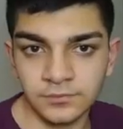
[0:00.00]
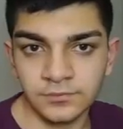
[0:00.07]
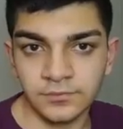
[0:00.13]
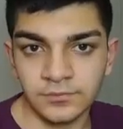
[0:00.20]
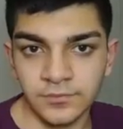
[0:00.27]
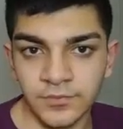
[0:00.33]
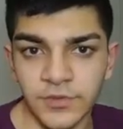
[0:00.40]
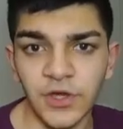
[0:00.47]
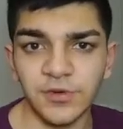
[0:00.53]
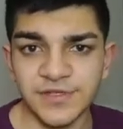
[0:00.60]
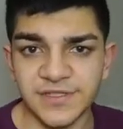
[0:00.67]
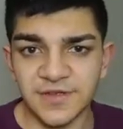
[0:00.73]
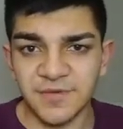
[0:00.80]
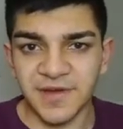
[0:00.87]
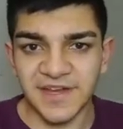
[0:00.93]
Yo, what's
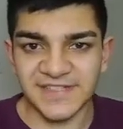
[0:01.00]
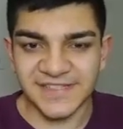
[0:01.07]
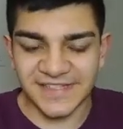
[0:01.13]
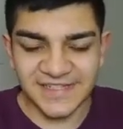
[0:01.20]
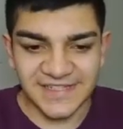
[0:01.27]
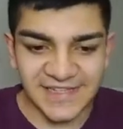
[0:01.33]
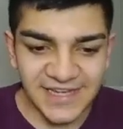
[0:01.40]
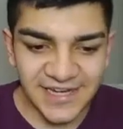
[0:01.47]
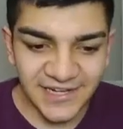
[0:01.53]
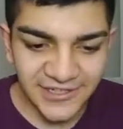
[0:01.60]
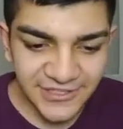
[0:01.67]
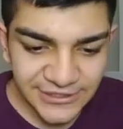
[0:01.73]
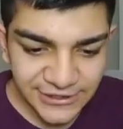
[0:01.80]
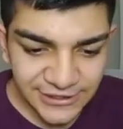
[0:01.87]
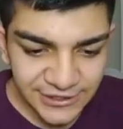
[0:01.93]
up, guys? Addicting Air
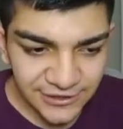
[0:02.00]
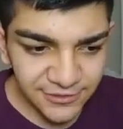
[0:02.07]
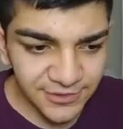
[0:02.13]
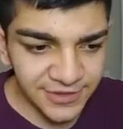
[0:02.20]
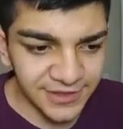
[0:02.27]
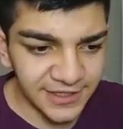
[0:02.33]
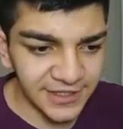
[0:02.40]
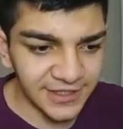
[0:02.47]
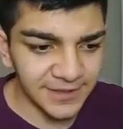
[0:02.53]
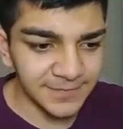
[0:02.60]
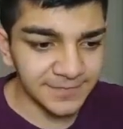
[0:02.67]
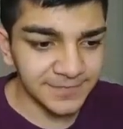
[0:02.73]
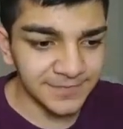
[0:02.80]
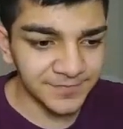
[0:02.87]
here, here with, um,